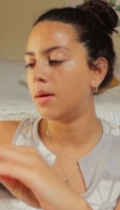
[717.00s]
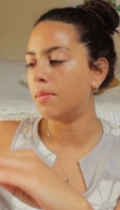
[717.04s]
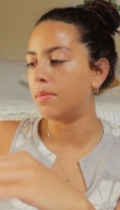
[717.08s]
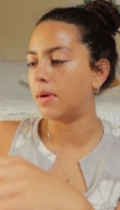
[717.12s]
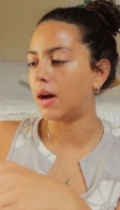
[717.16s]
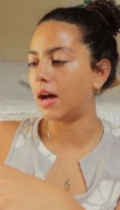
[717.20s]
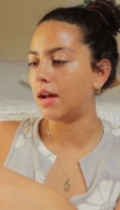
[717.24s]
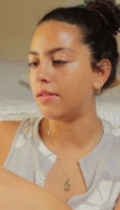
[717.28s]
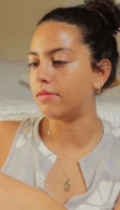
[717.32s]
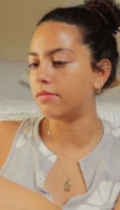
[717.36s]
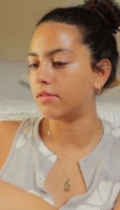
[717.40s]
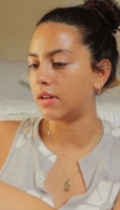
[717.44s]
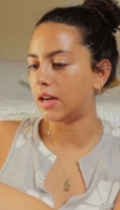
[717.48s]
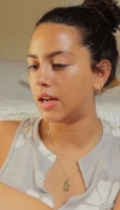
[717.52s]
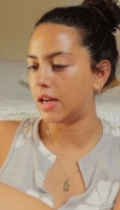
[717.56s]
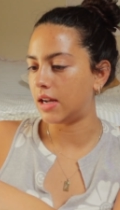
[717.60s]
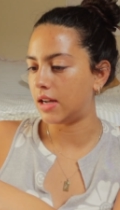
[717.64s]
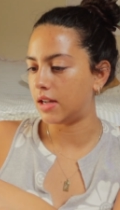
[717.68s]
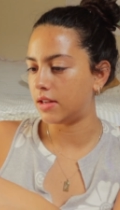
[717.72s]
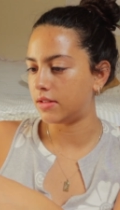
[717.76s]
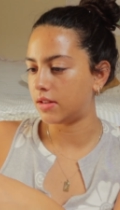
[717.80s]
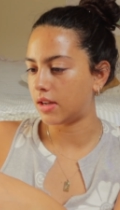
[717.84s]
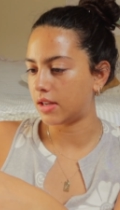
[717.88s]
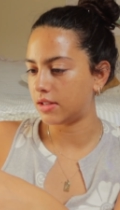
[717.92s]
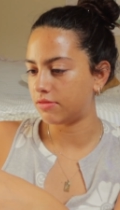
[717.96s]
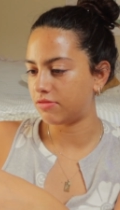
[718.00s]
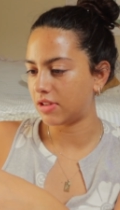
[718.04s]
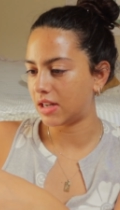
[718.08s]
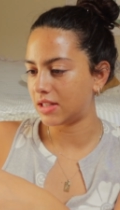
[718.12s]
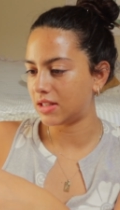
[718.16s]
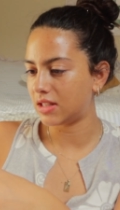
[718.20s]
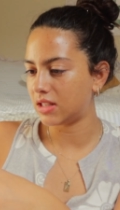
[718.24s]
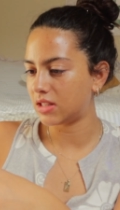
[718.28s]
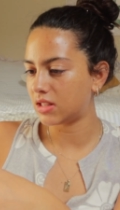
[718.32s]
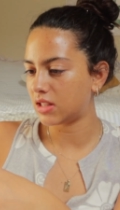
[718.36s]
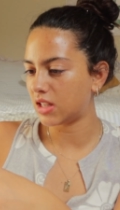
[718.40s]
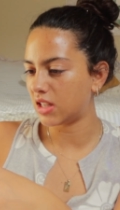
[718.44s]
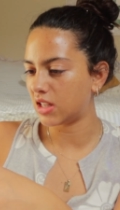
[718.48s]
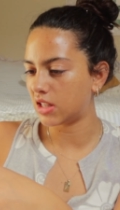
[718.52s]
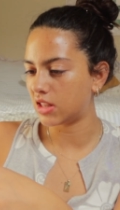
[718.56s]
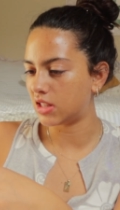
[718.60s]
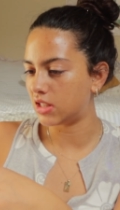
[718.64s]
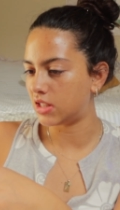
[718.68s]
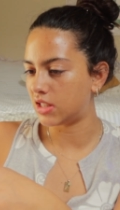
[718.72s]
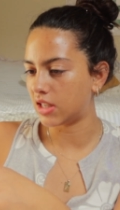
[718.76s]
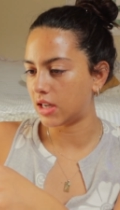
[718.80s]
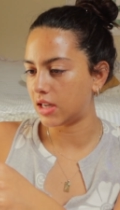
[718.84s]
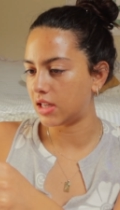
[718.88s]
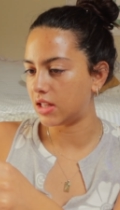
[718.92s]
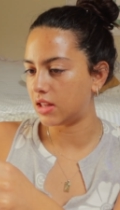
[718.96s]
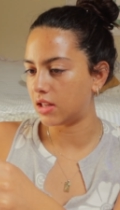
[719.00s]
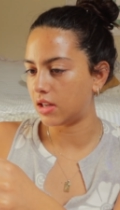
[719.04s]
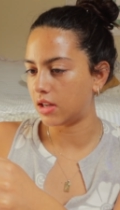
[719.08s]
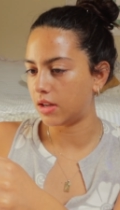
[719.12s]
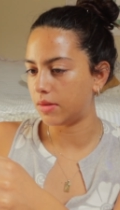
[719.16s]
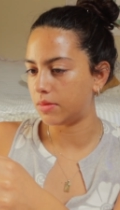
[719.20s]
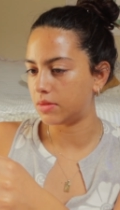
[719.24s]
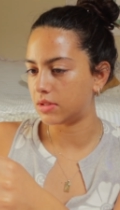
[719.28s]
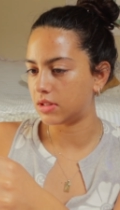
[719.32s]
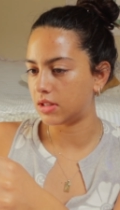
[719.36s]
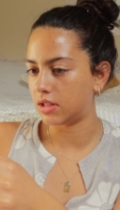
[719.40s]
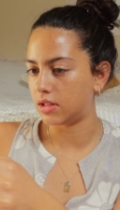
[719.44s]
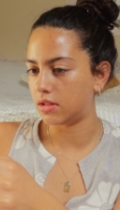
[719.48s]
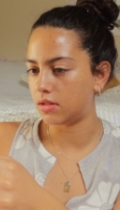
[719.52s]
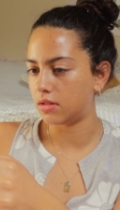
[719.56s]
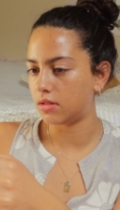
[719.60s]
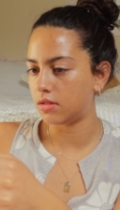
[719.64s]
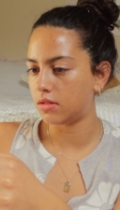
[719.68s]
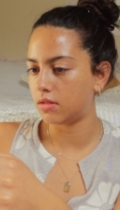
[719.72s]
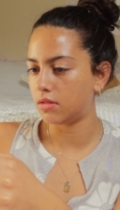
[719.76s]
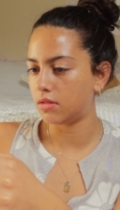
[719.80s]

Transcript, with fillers: but I've read, I read this like the day that I was in